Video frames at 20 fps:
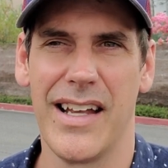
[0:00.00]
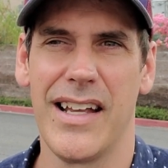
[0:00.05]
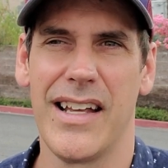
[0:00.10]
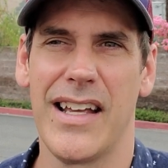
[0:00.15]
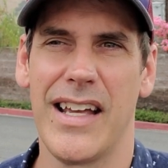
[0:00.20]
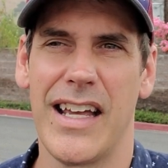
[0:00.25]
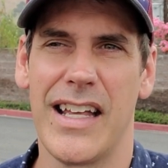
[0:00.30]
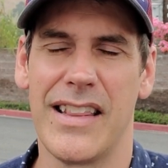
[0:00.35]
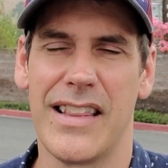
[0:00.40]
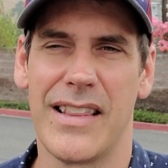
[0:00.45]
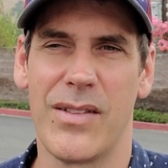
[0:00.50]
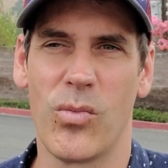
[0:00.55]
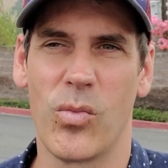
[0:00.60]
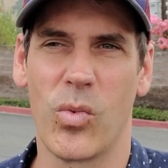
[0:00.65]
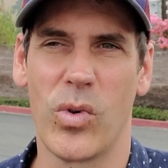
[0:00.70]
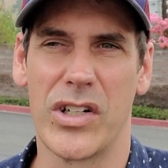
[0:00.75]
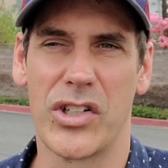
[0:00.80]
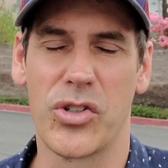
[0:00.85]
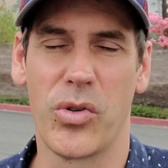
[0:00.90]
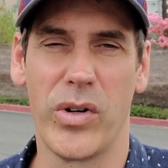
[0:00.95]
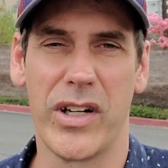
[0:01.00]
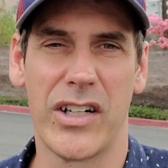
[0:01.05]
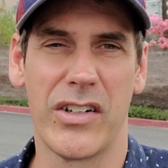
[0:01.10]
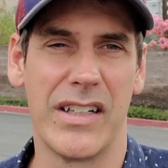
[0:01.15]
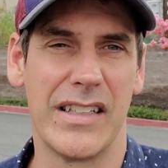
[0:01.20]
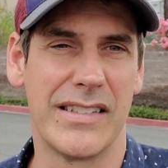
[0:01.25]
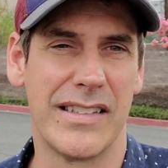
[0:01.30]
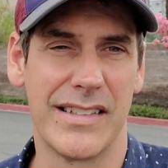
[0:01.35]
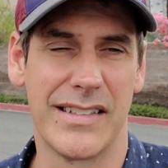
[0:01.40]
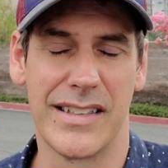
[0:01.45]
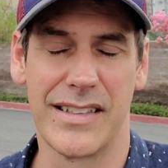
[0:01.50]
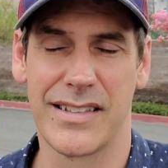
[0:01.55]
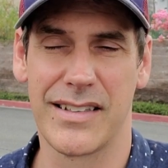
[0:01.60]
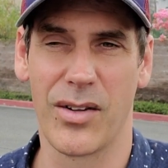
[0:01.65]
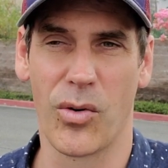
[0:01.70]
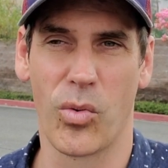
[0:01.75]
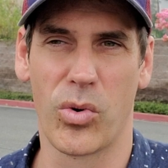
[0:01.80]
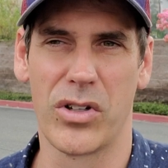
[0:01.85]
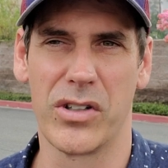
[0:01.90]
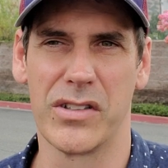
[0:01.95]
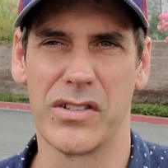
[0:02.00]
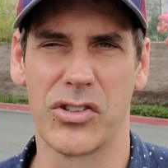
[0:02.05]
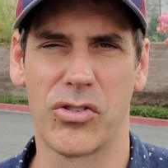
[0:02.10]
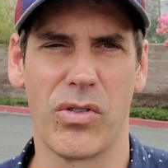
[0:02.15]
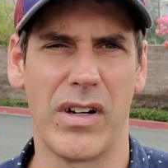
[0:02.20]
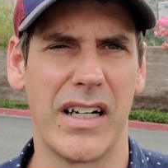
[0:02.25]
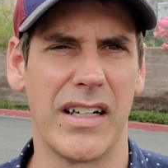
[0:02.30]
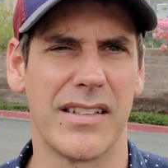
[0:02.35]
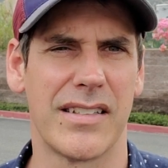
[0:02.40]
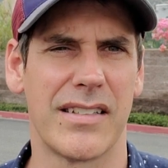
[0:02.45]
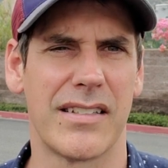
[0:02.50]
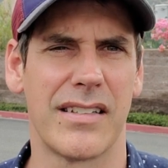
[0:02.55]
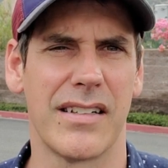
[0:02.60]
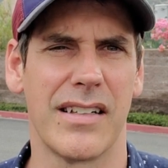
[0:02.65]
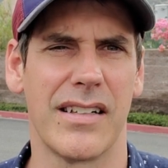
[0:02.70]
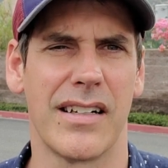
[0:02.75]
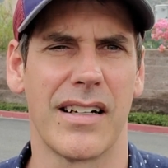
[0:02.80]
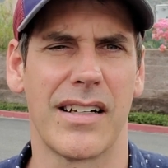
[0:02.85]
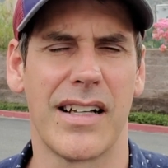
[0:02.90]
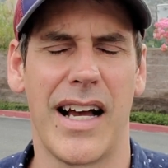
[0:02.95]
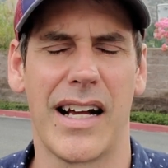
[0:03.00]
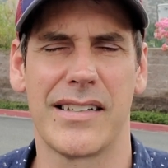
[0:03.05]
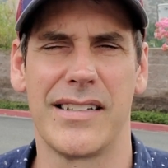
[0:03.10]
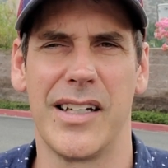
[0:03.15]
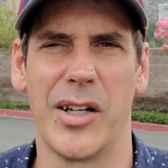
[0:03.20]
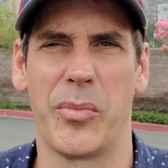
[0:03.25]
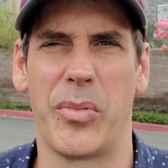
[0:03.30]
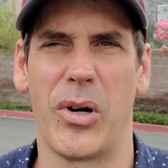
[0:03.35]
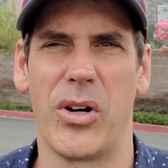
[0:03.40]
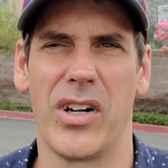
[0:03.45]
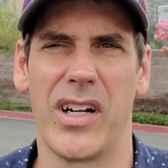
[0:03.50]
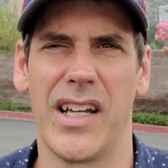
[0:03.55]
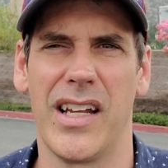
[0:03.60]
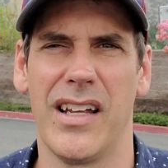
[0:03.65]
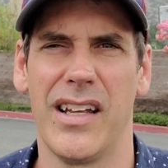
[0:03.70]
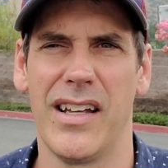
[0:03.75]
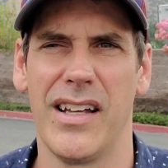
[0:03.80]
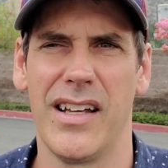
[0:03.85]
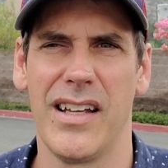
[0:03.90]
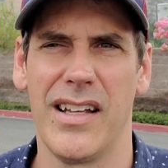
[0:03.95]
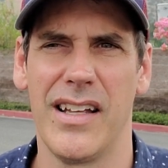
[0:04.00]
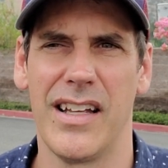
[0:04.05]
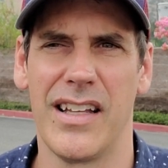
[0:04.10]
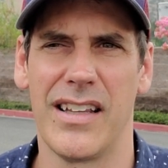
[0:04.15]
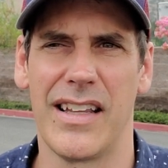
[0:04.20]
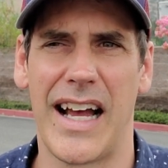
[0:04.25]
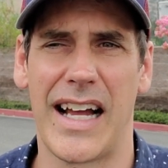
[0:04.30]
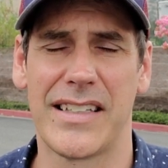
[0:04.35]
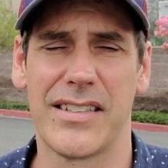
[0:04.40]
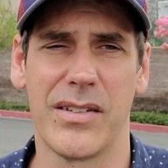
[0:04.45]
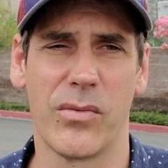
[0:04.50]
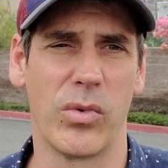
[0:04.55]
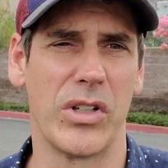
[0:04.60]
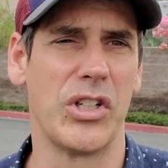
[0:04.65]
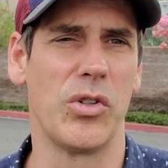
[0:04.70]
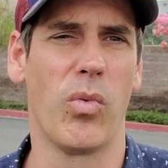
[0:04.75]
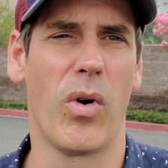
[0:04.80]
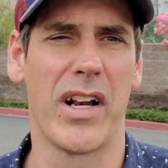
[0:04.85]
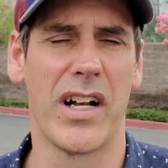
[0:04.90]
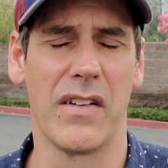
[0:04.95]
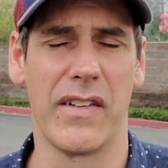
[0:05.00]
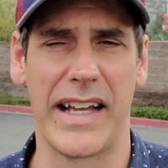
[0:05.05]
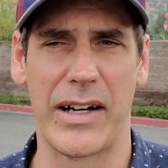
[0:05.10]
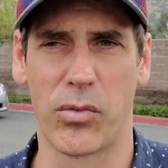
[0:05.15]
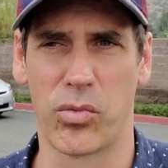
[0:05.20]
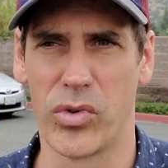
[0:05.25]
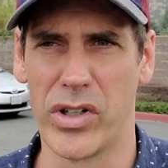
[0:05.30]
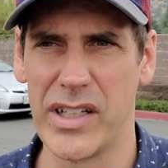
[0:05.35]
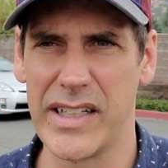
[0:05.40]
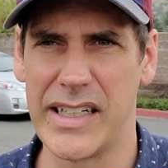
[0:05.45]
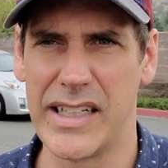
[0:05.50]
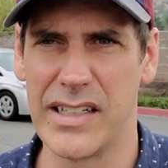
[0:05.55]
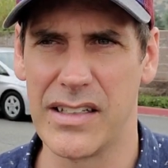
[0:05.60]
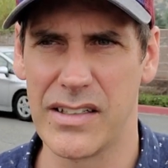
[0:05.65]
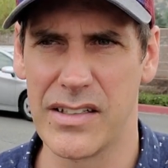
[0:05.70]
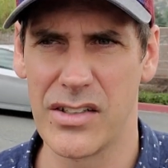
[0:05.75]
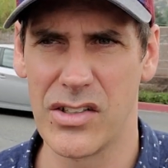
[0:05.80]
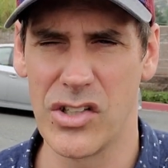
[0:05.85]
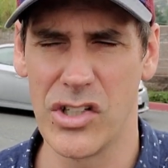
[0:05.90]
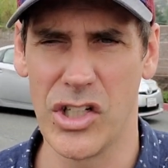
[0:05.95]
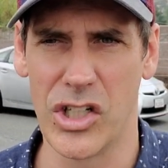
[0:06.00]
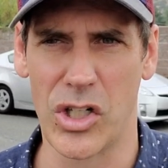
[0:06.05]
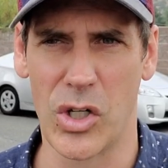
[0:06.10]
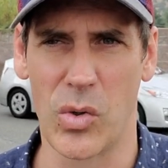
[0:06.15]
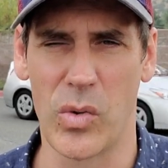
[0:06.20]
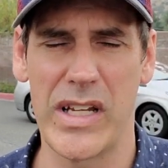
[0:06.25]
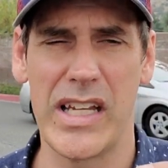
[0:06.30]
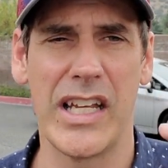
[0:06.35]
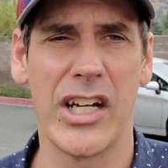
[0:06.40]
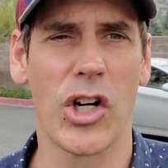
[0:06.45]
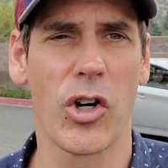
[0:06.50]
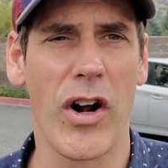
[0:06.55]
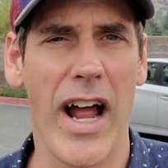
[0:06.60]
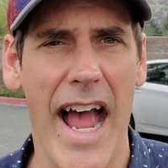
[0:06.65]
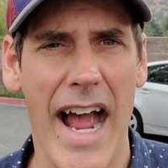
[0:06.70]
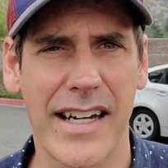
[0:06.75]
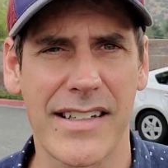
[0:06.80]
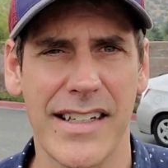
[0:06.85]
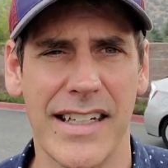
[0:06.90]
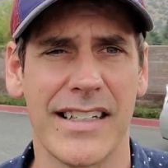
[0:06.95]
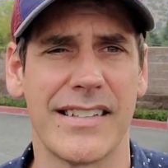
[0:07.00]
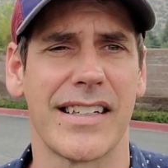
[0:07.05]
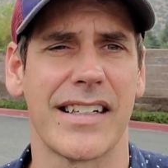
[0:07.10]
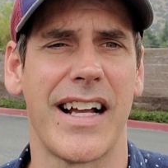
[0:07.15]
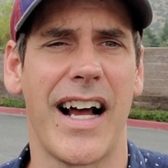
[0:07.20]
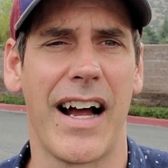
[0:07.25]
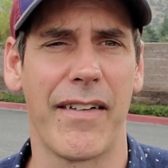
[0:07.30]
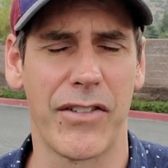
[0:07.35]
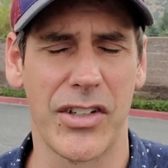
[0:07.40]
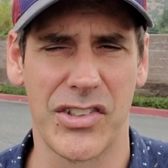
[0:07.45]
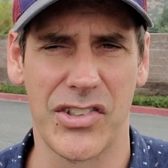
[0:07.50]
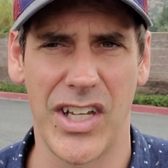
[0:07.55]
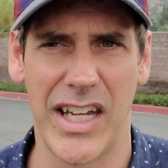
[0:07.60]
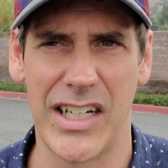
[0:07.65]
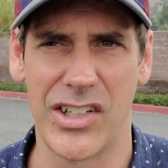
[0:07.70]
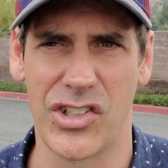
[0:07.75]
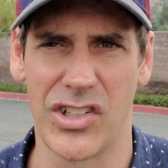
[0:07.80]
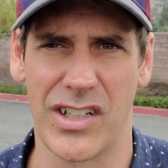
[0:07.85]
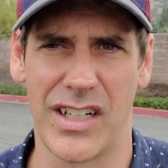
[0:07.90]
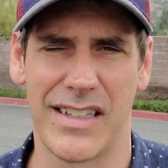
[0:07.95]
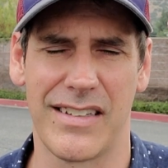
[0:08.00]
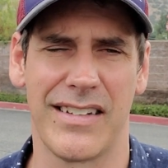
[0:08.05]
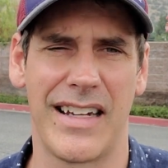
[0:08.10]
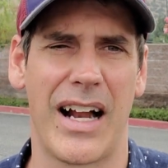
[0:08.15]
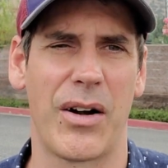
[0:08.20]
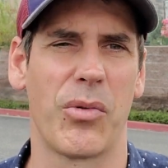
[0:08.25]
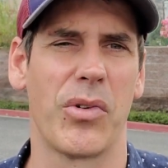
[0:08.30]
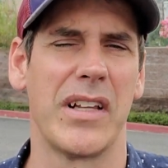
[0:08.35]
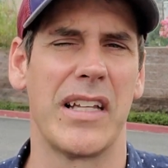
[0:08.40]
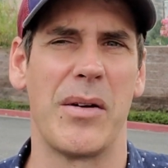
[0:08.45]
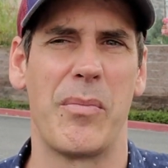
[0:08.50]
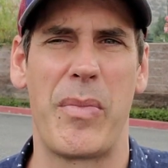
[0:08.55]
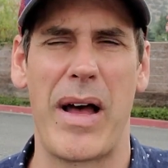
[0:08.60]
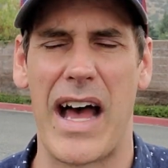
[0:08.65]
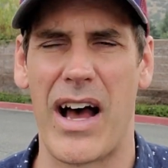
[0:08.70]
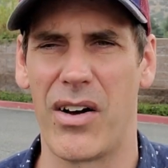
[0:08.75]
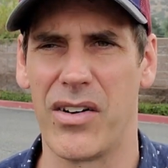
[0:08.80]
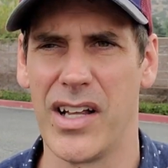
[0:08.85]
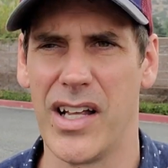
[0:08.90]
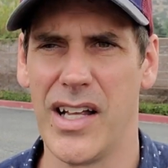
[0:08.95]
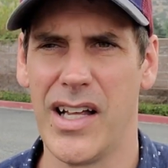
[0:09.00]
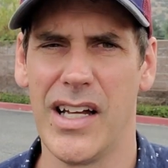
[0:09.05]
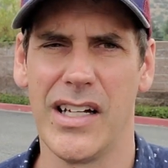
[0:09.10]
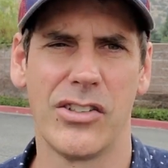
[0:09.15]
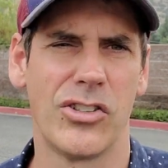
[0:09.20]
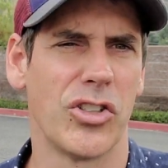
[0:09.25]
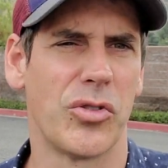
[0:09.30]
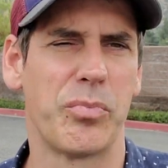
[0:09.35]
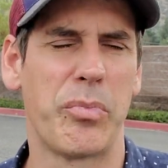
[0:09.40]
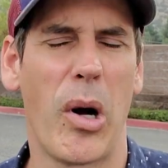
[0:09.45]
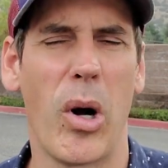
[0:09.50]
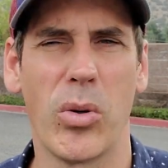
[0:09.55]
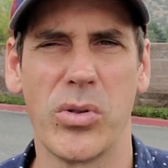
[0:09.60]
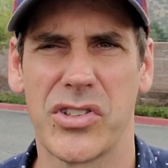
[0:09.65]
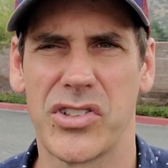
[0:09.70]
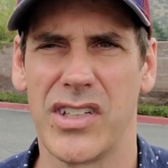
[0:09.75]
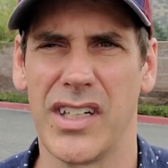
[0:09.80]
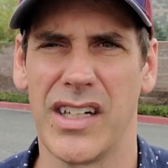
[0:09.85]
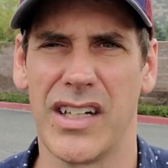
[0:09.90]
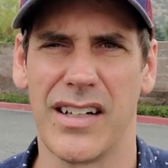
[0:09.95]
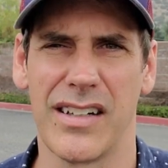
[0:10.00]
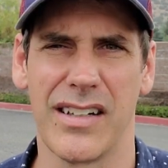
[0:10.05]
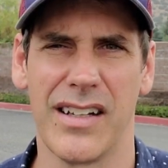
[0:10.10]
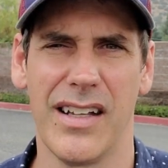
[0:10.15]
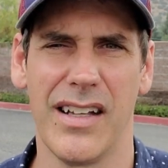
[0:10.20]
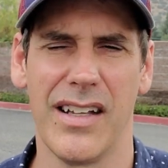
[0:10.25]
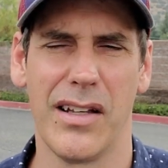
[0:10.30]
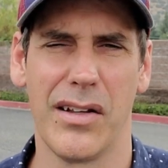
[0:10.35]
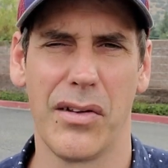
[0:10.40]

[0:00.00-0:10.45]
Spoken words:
And what Twitter is it's the world's greatest cocktail party. And that's when you want to like really, interact. It's a conversation. It's not really about just posting.